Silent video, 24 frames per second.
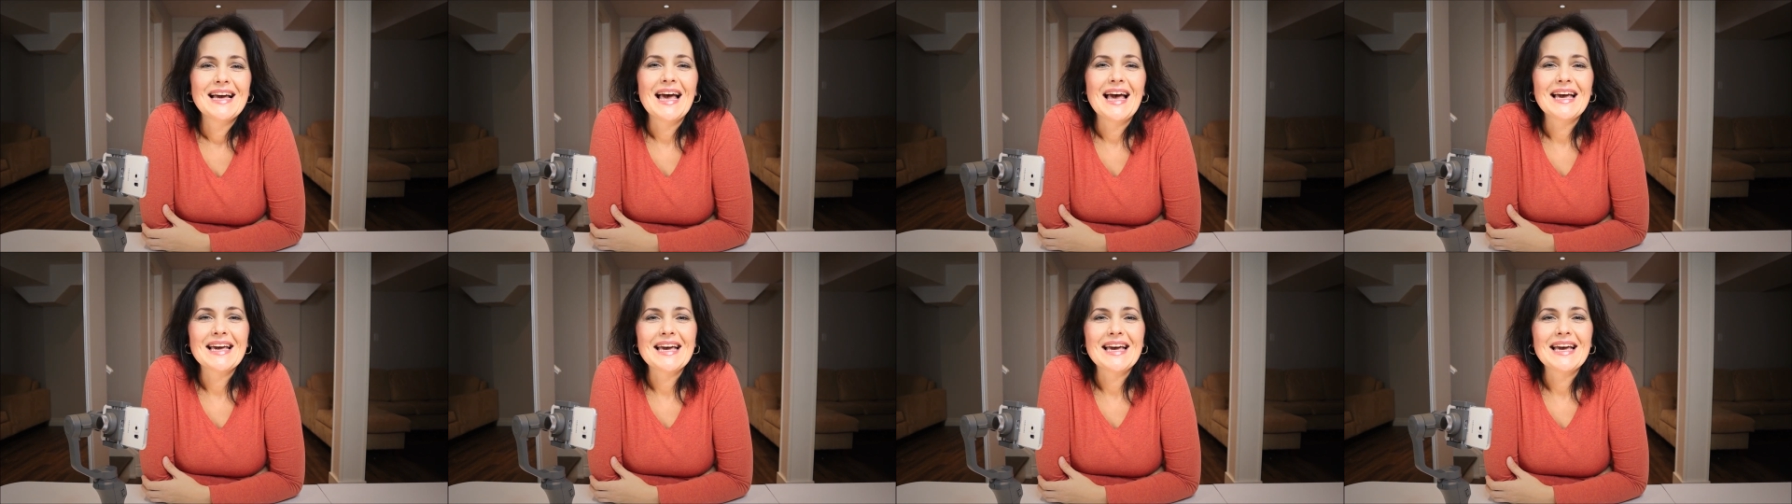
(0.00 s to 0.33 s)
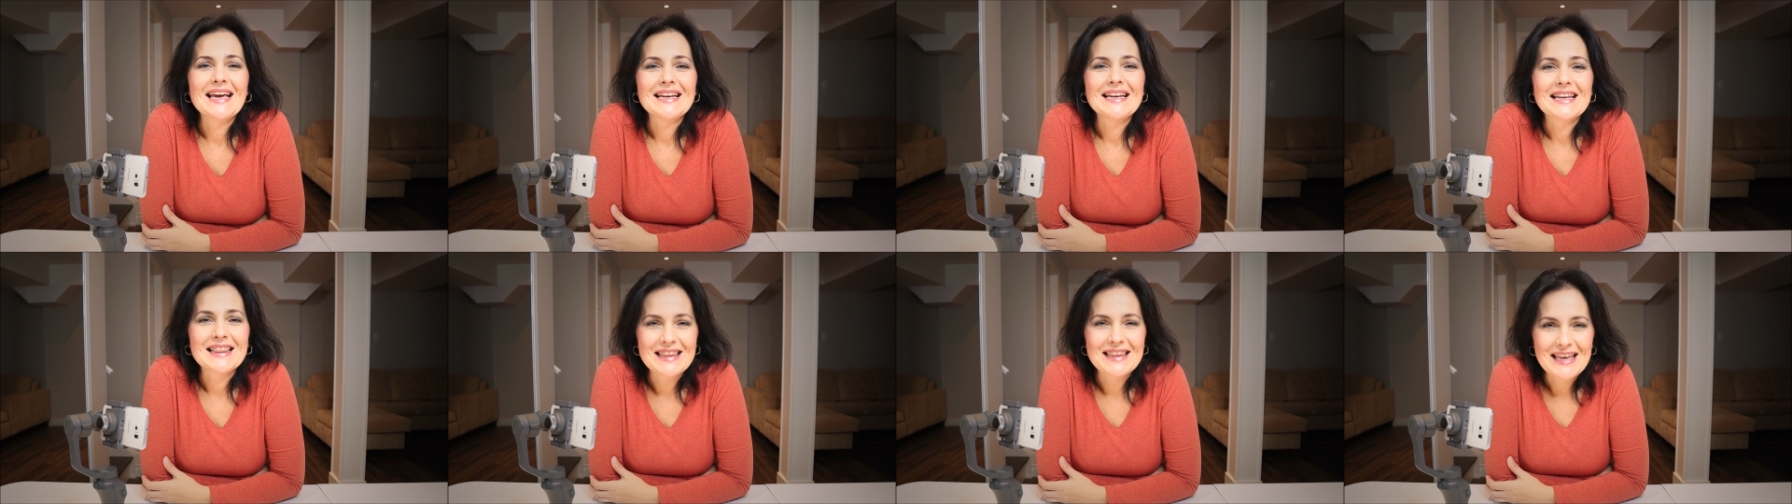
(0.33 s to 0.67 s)

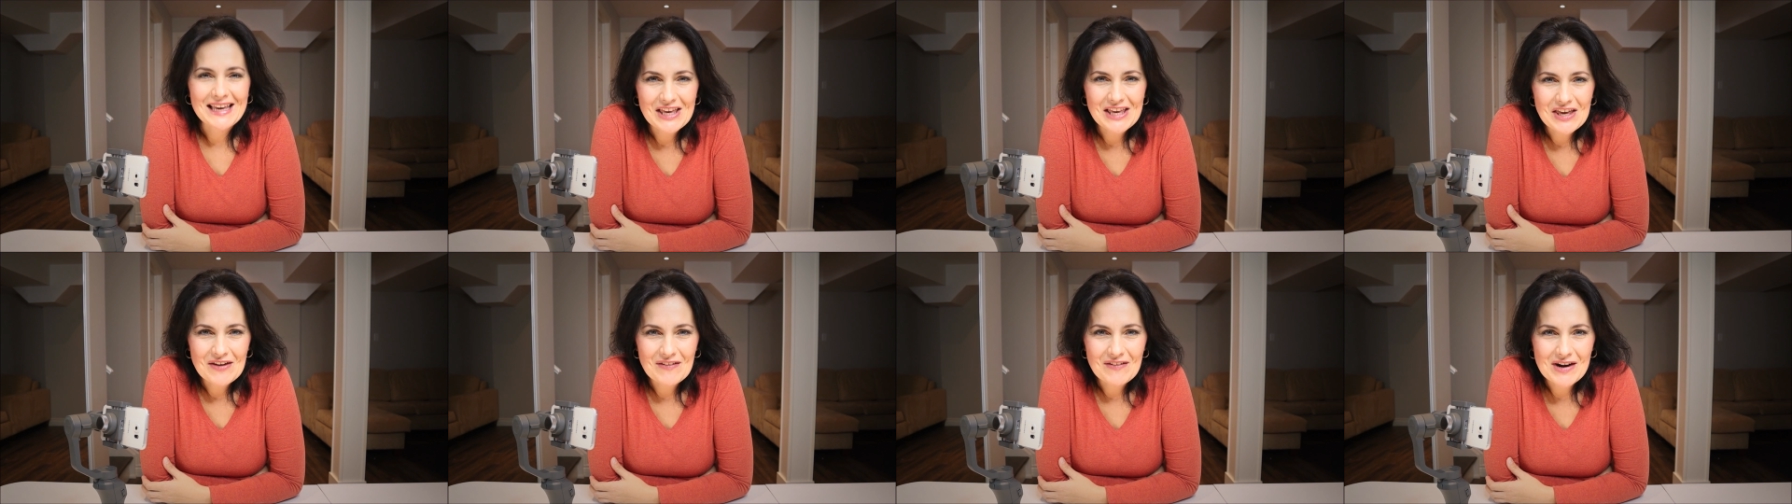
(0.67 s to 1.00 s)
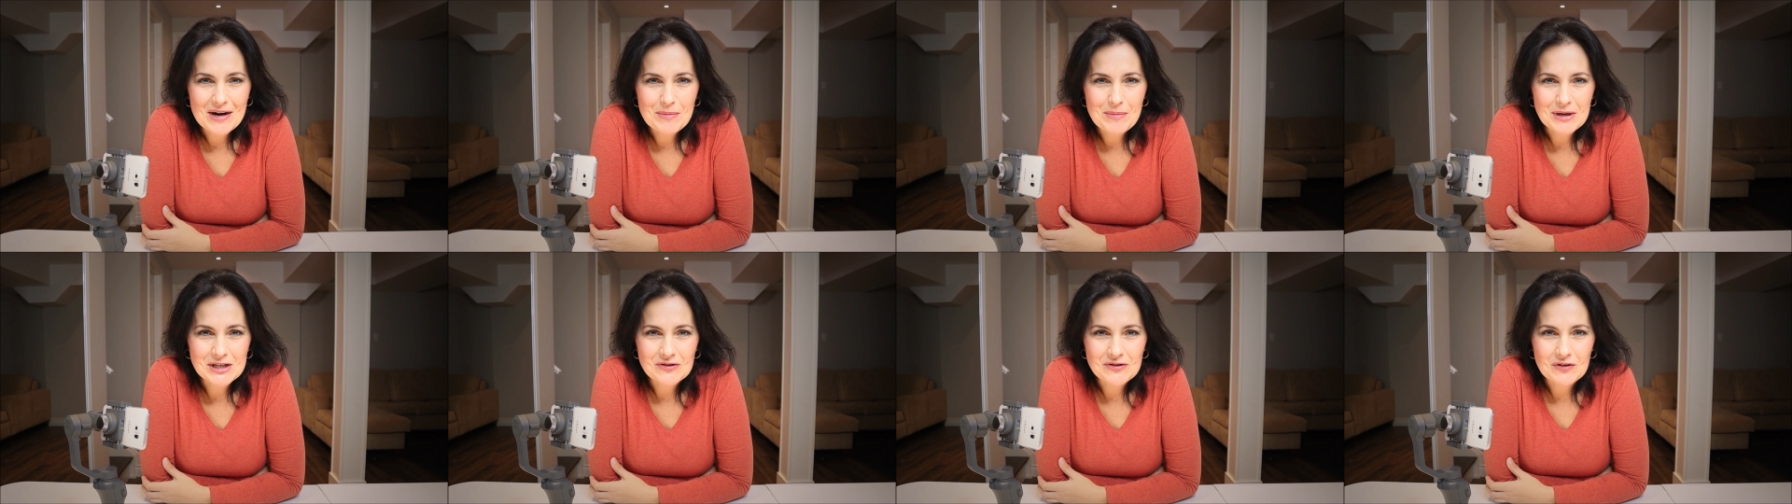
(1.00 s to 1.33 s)
Again, thank you
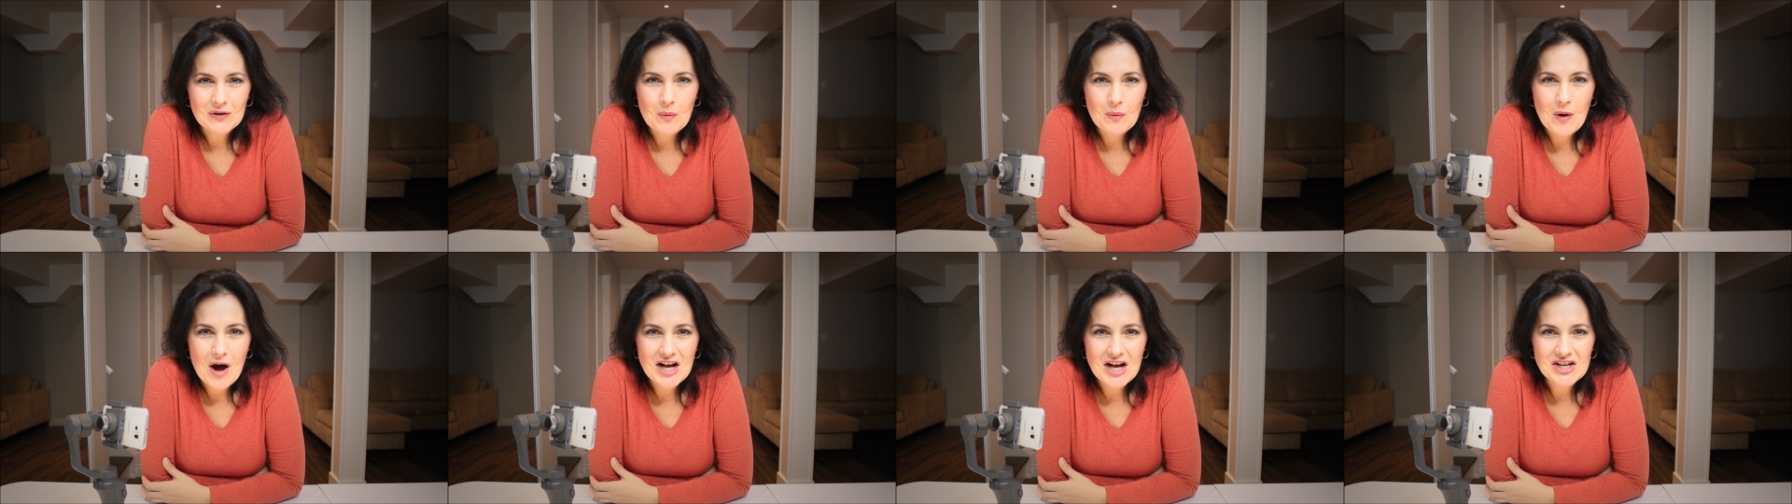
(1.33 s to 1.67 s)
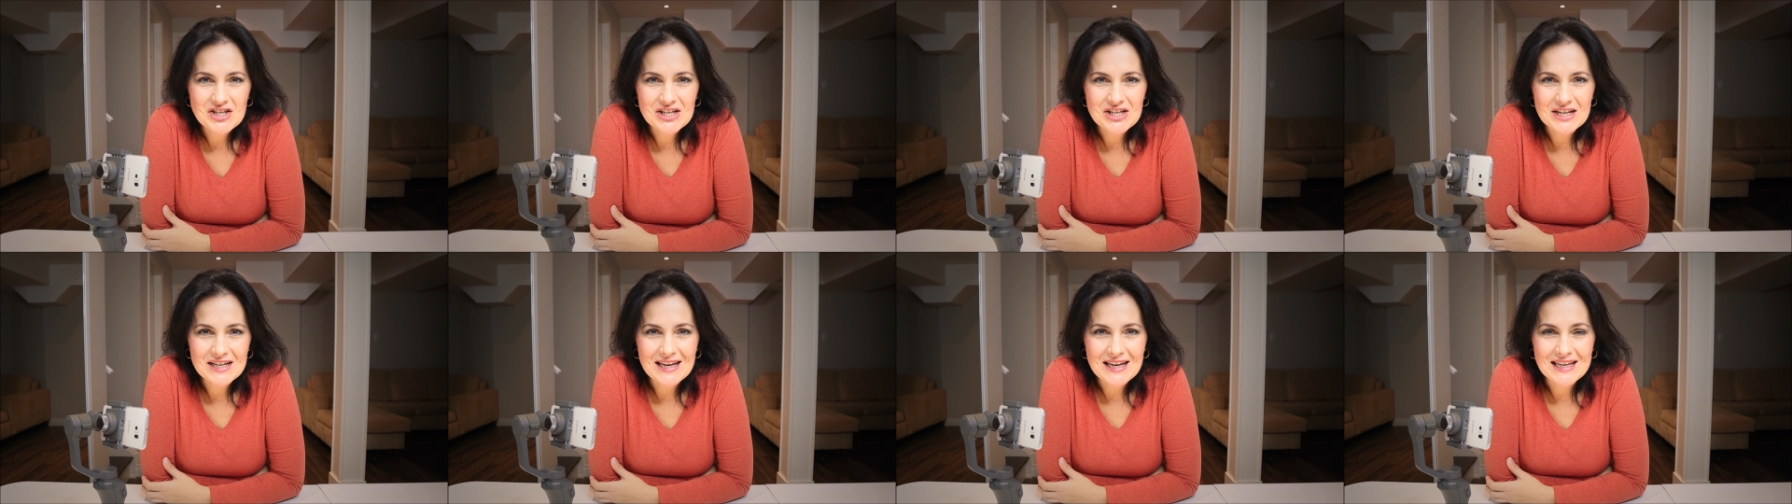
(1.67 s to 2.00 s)
very much for
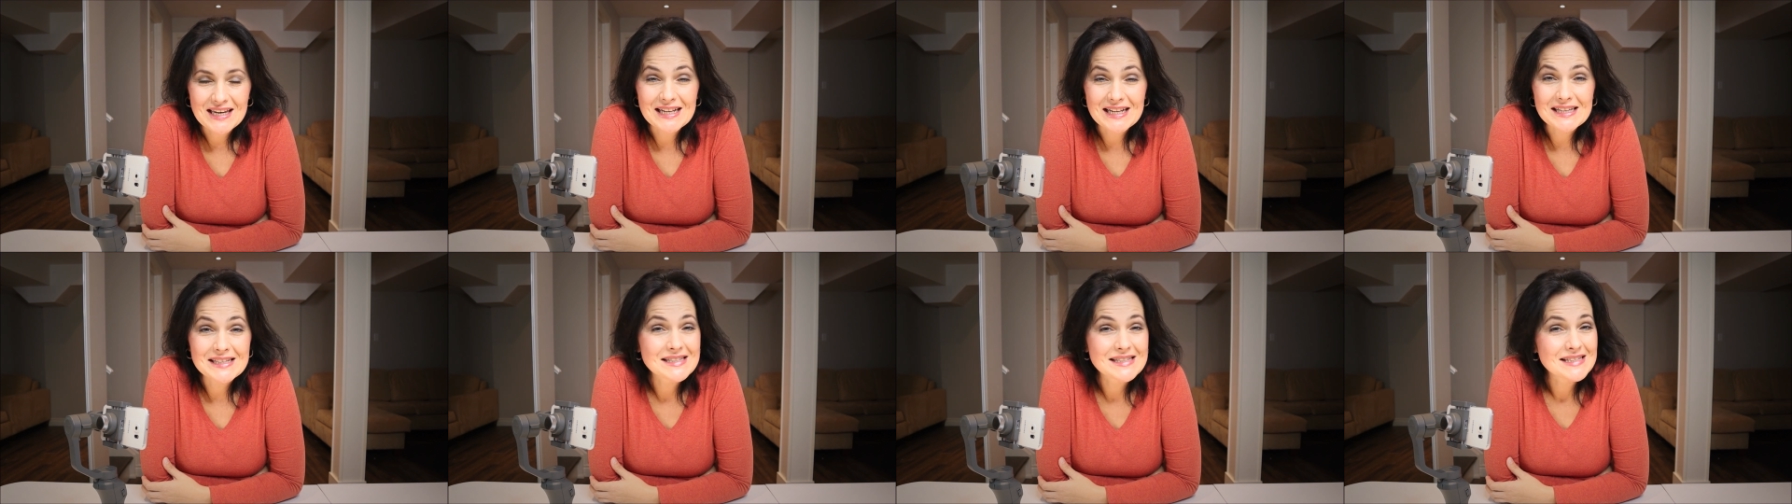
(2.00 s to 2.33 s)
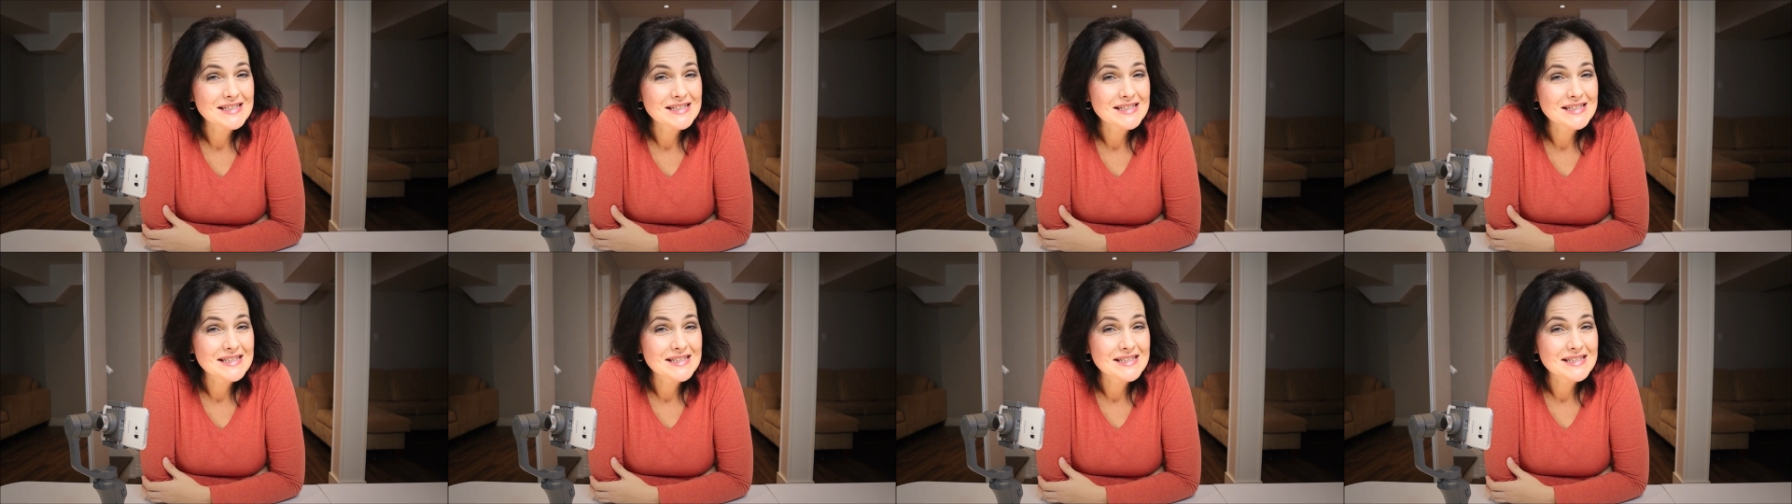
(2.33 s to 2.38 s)
watching and I'll